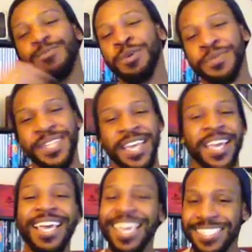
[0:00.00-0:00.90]
what I'm saying.
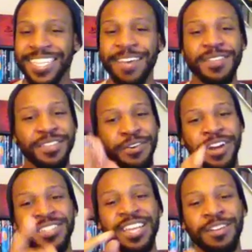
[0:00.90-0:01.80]
It's definitely the
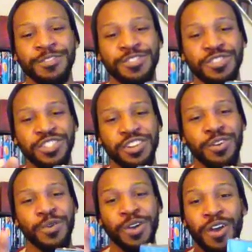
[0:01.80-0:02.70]
greatest television
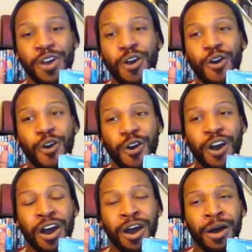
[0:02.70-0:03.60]
show
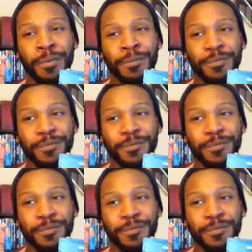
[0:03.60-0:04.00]
of